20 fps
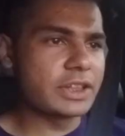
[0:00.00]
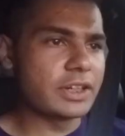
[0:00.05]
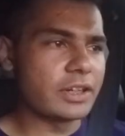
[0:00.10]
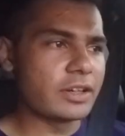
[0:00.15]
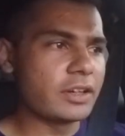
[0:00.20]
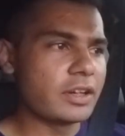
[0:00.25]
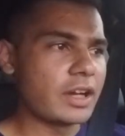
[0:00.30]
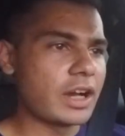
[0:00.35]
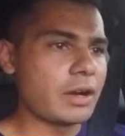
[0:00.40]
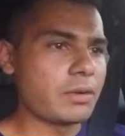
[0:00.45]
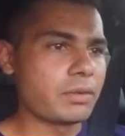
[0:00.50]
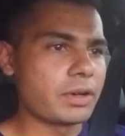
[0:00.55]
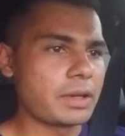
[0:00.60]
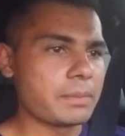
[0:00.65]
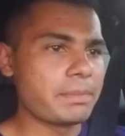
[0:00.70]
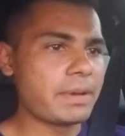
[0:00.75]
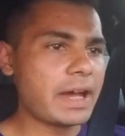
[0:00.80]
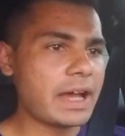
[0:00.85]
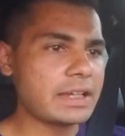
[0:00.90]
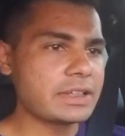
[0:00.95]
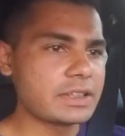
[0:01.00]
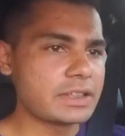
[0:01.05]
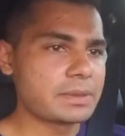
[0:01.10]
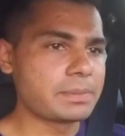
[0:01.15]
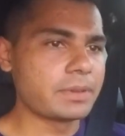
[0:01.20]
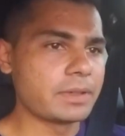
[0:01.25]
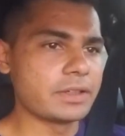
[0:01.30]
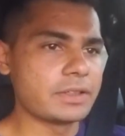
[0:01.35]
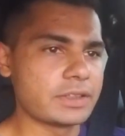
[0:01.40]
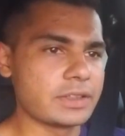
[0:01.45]
gear. I want to pass this
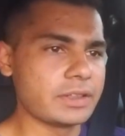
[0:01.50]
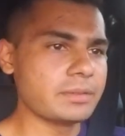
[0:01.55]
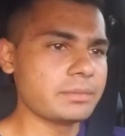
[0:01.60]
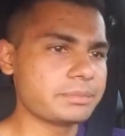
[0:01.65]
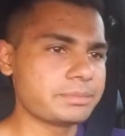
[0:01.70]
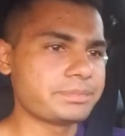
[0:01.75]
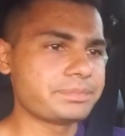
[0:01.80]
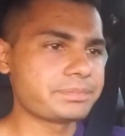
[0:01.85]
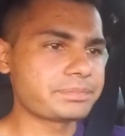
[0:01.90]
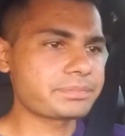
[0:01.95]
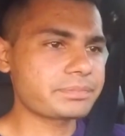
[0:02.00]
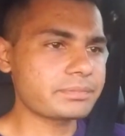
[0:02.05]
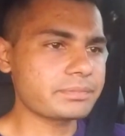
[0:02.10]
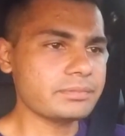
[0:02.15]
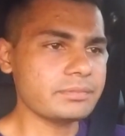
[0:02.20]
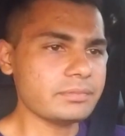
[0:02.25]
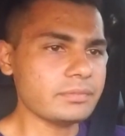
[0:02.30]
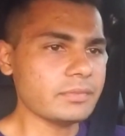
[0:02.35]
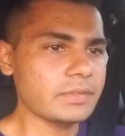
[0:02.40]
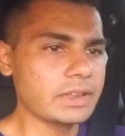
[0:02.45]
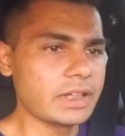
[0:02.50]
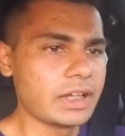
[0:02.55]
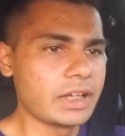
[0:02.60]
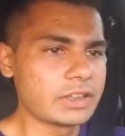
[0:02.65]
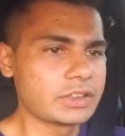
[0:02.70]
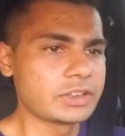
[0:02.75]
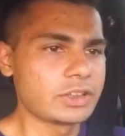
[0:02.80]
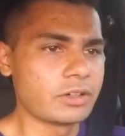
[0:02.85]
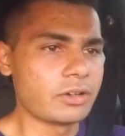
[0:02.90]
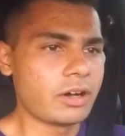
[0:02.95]
person.
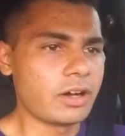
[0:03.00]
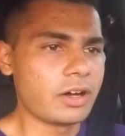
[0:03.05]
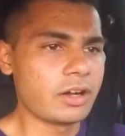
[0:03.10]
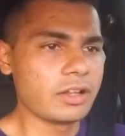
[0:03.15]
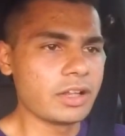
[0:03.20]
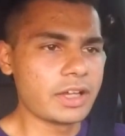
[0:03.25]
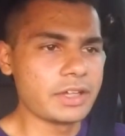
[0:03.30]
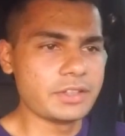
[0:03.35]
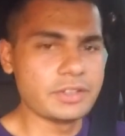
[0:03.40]
So all I